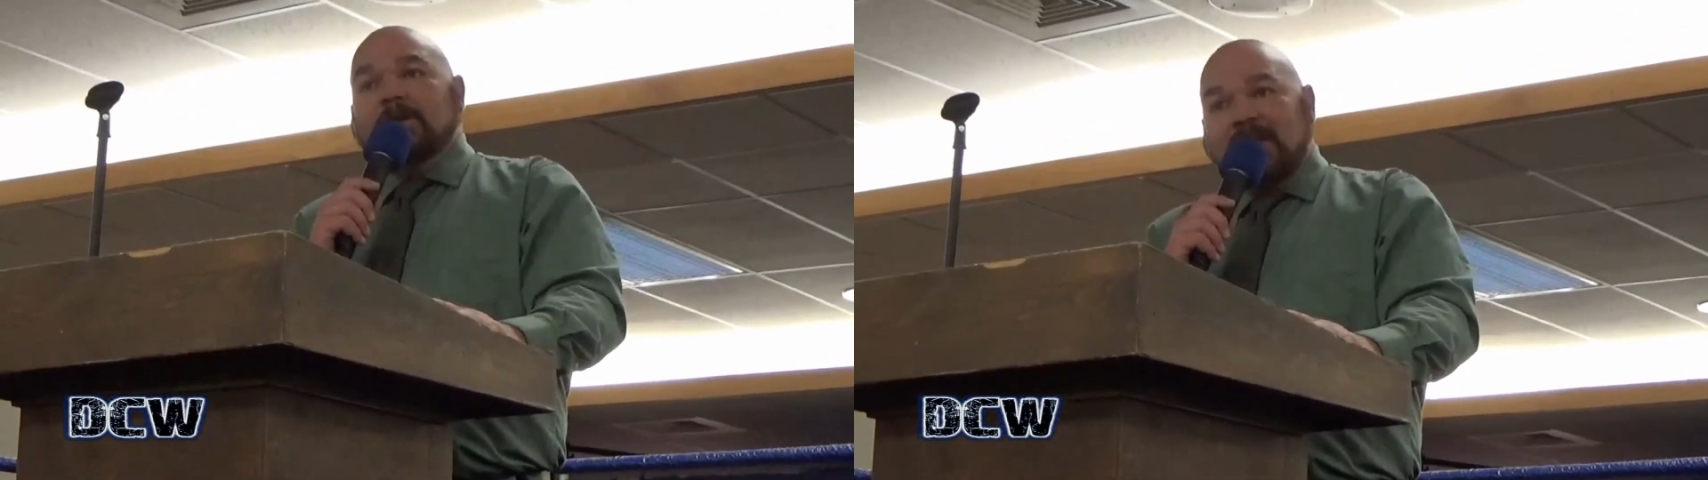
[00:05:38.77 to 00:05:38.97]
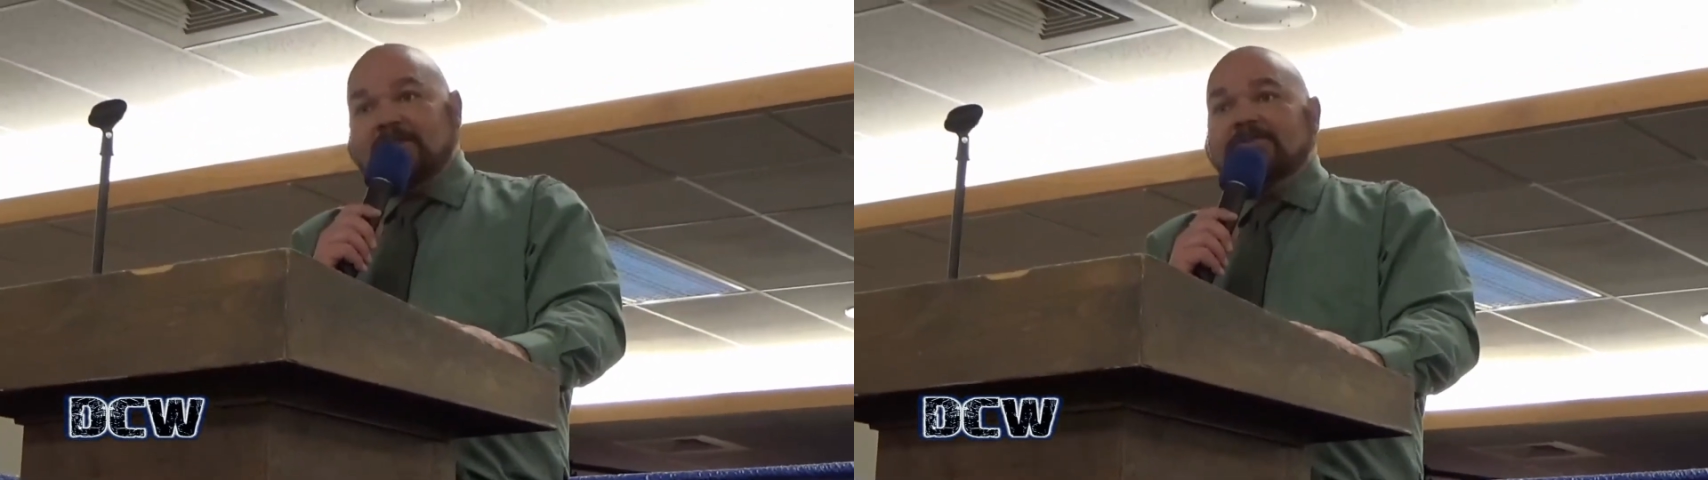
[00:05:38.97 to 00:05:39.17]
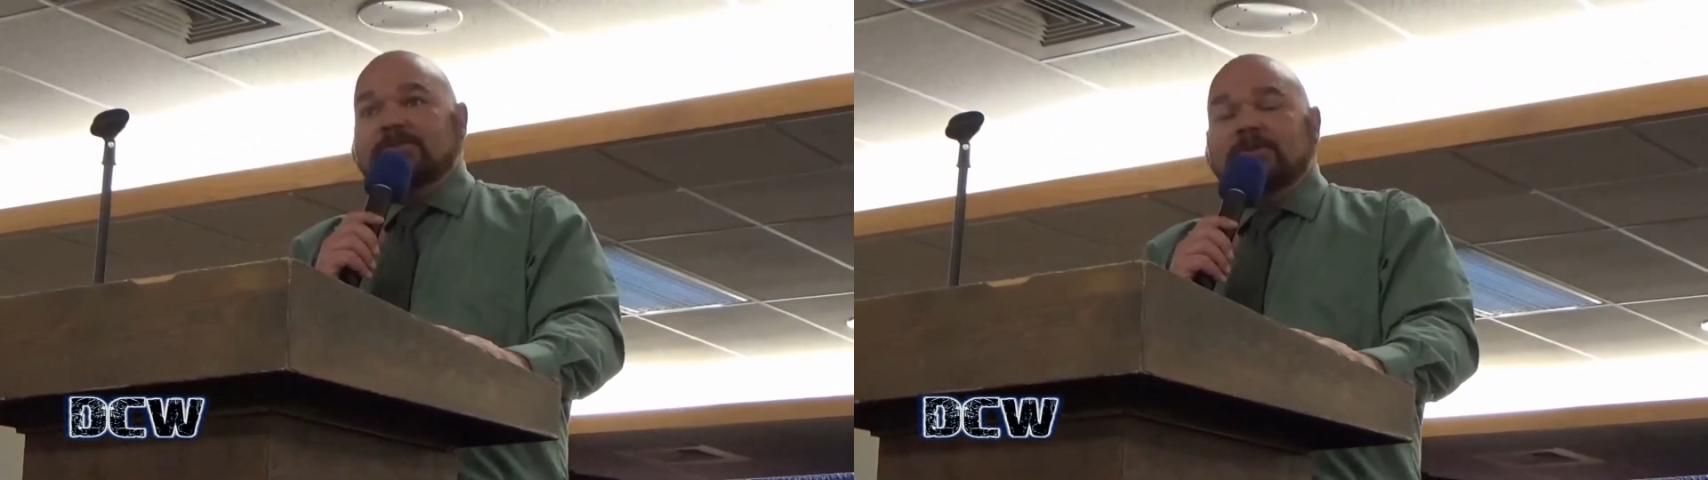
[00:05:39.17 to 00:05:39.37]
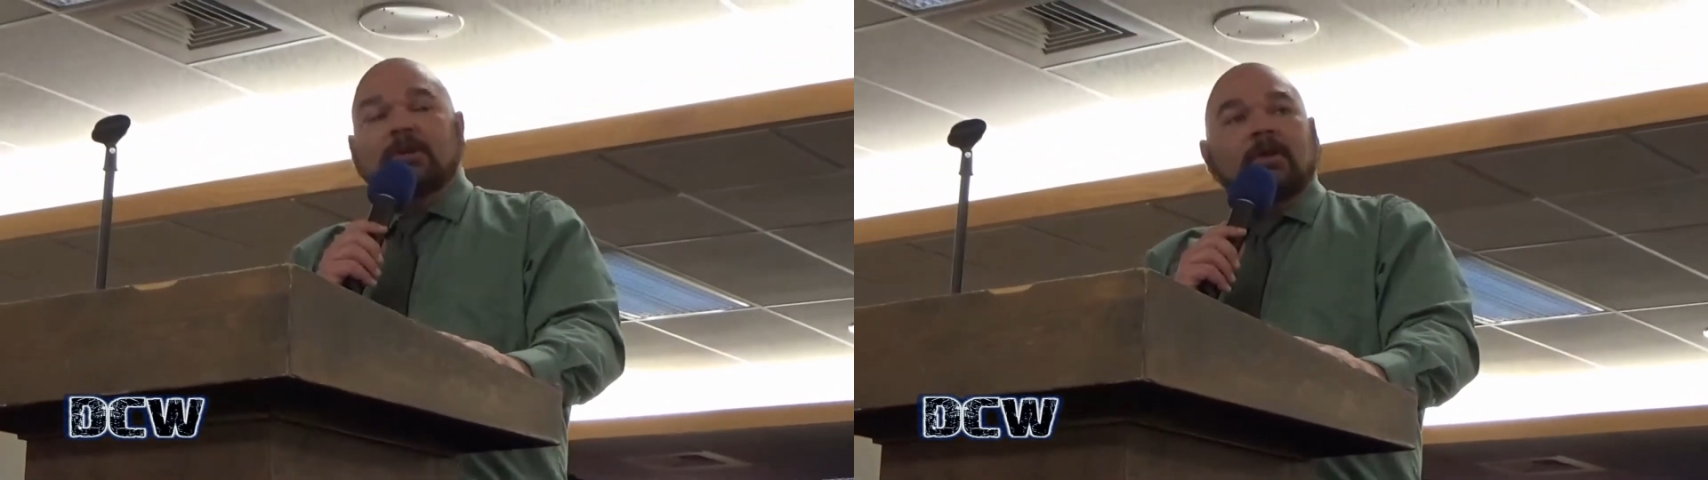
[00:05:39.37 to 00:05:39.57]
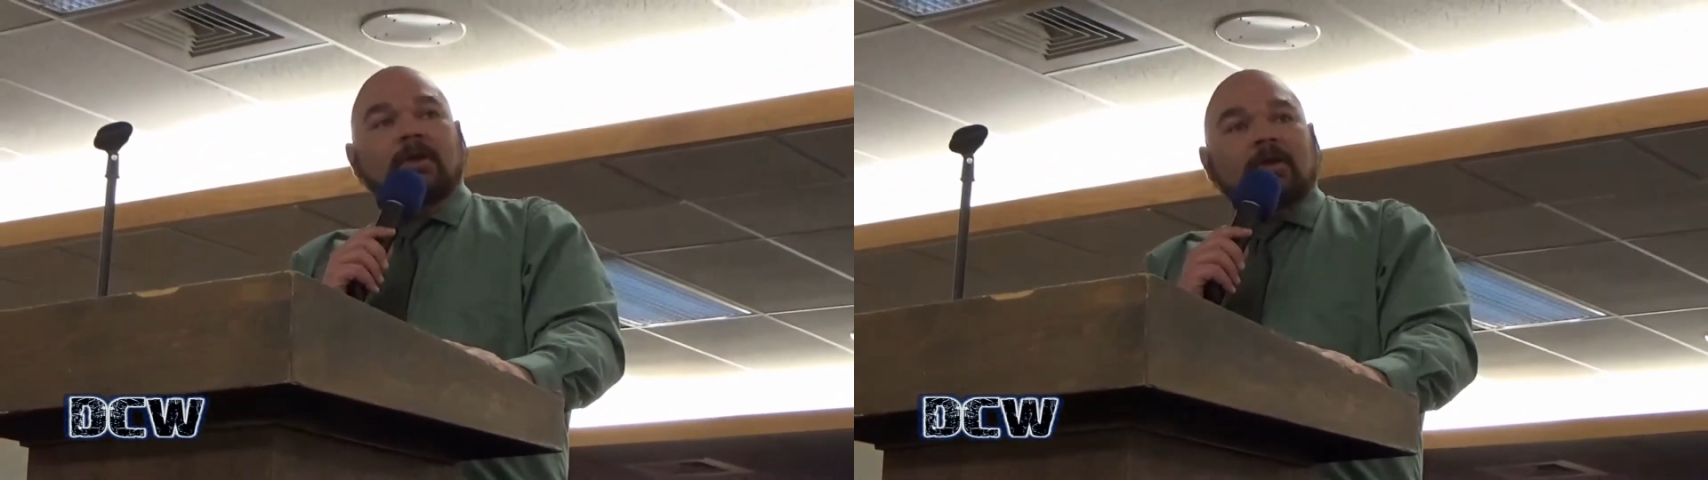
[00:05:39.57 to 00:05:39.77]

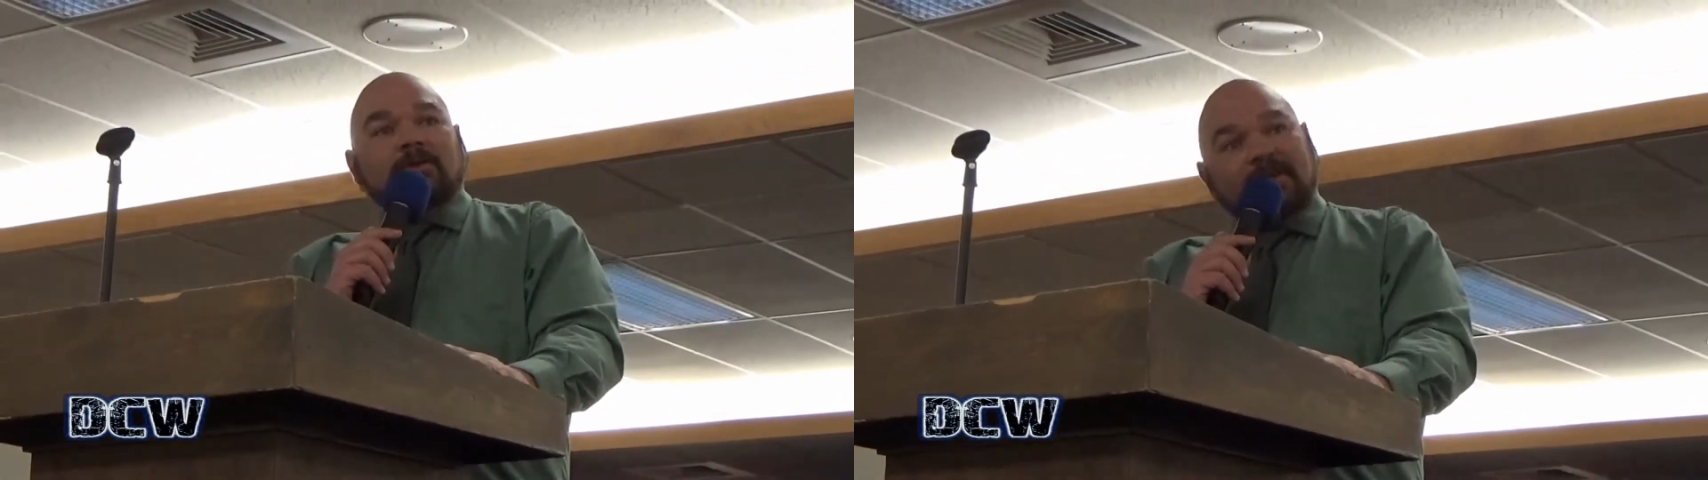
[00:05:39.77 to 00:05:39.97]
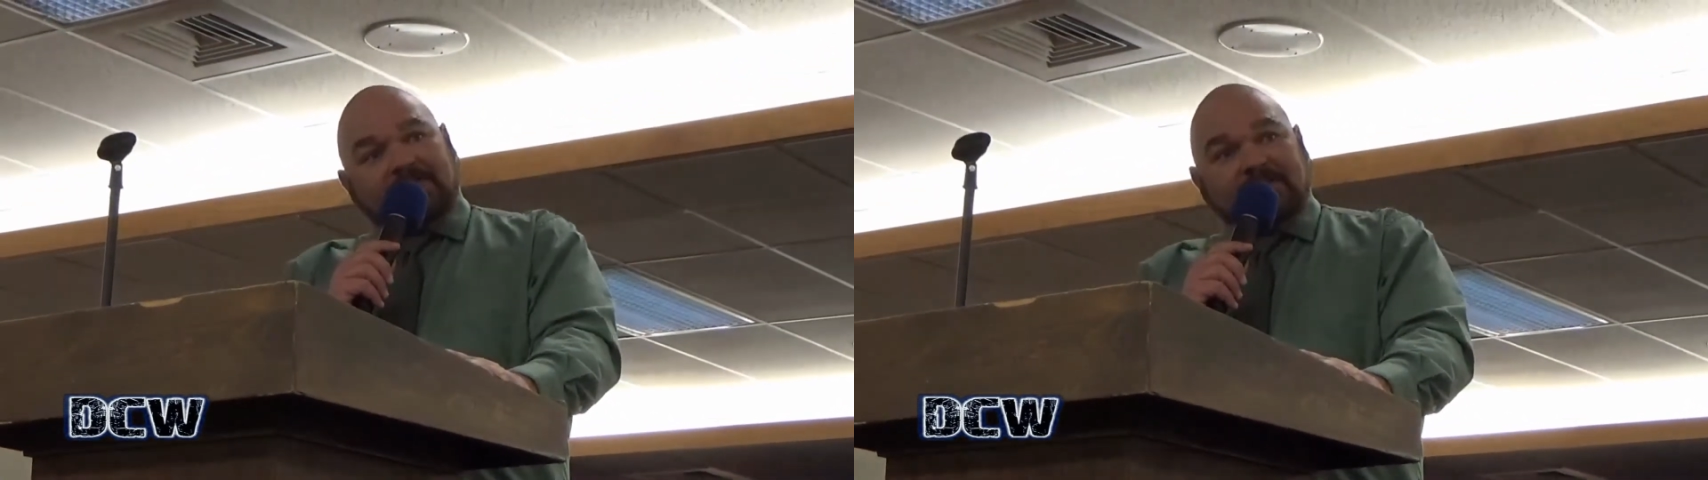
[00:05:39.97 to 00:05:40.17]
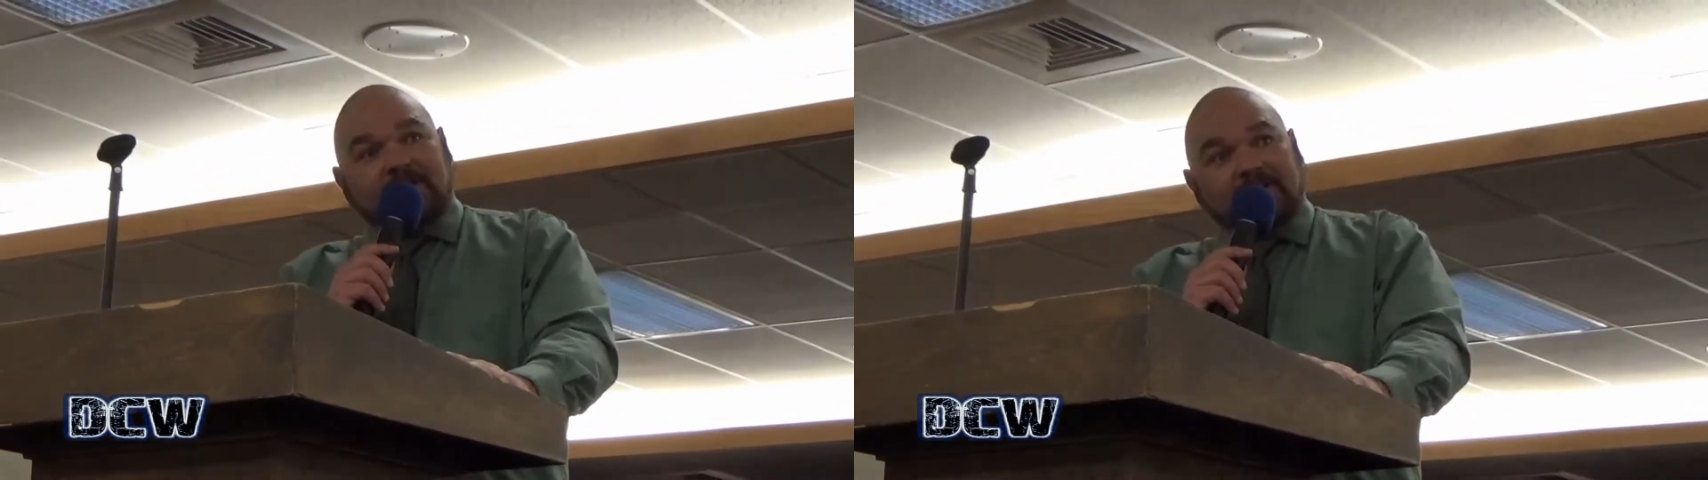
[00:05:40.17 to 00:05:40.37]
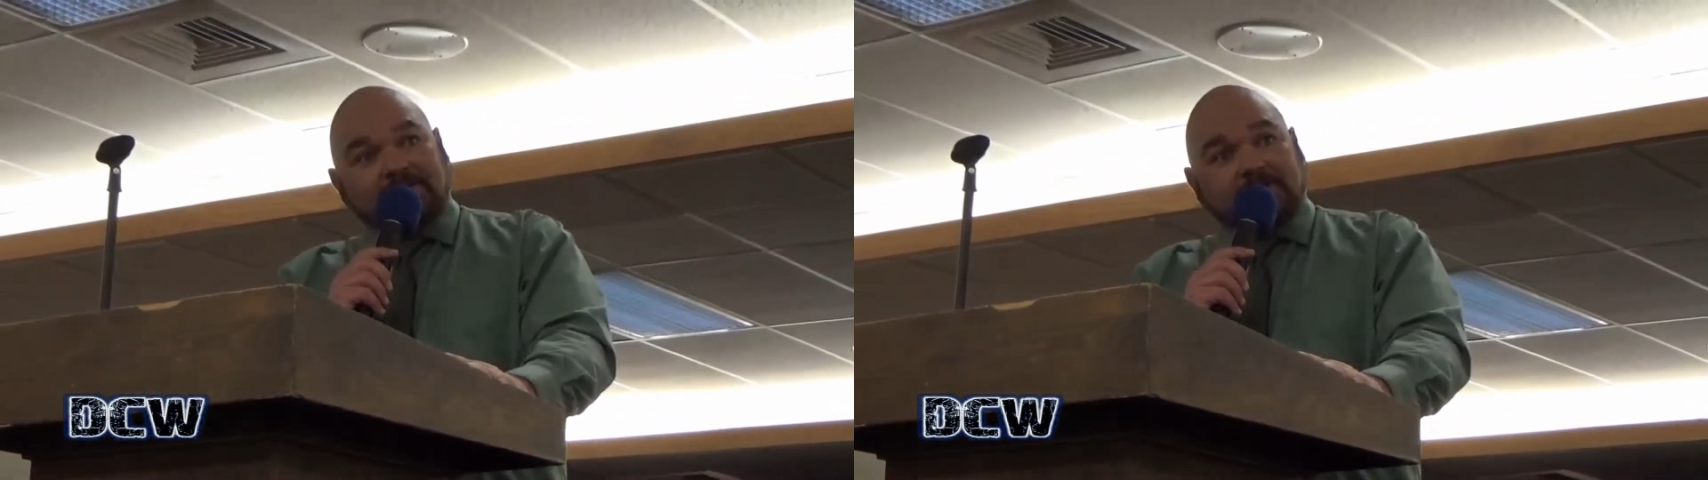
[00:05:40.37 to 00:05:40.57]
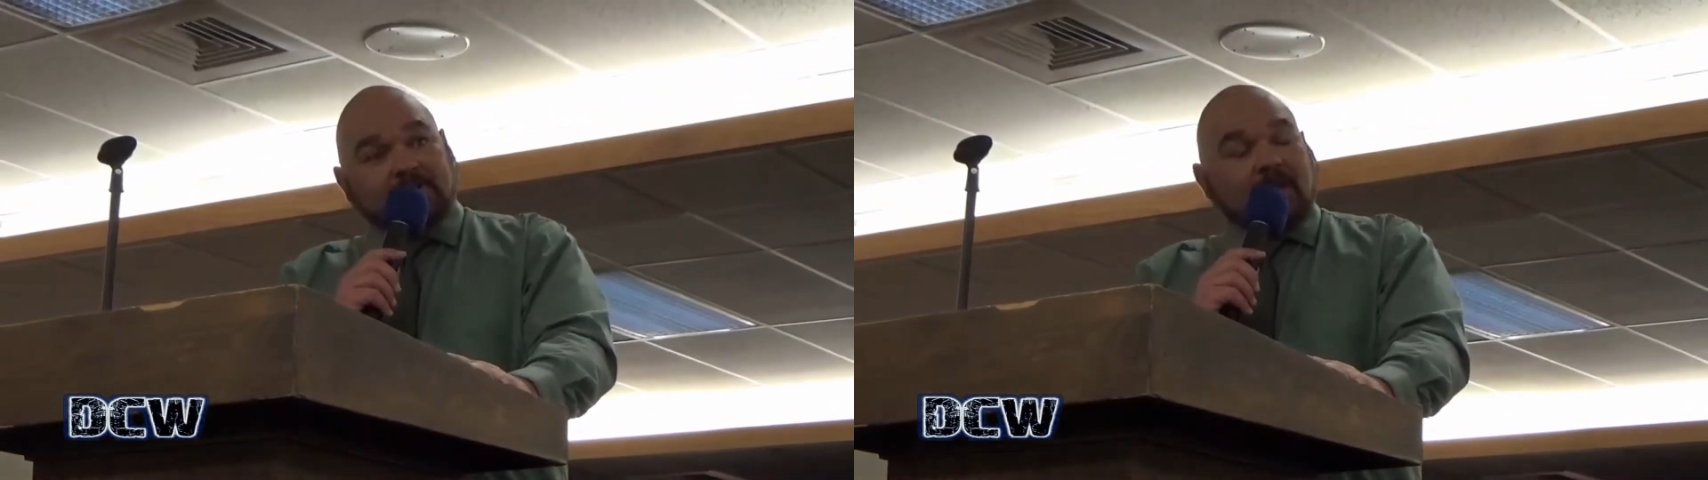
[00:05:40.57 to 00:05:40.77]
yes, yes it
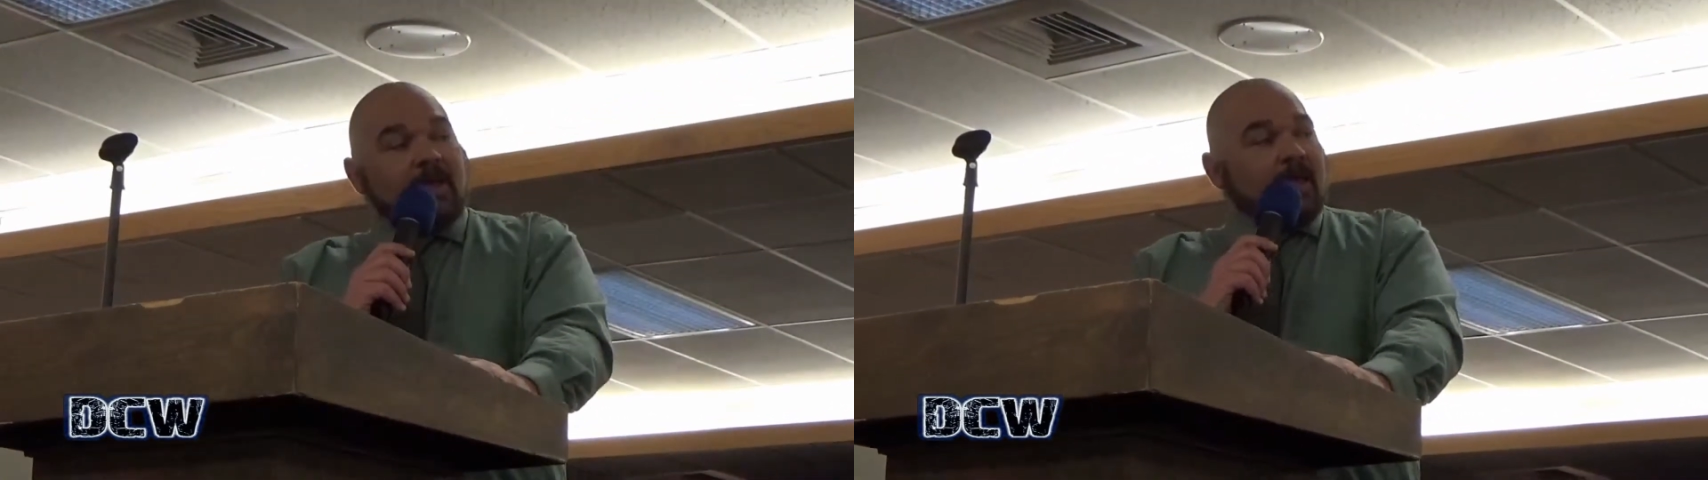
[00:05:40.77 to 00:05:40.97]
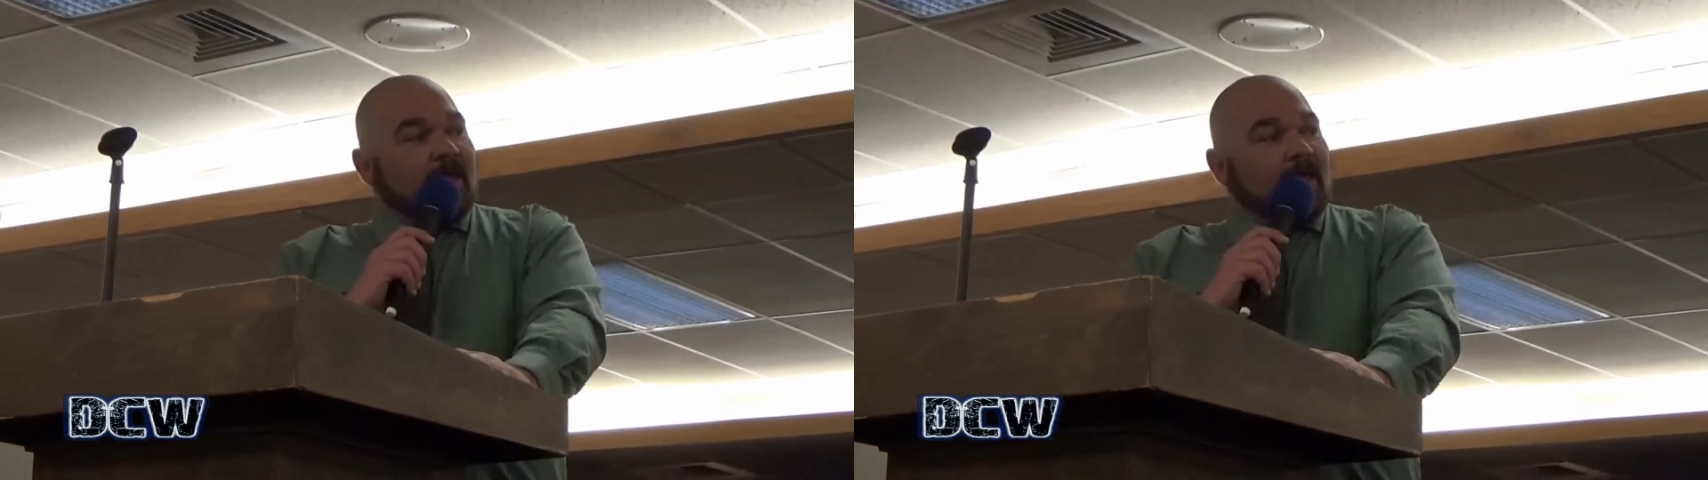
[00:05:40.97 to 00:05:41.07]
is.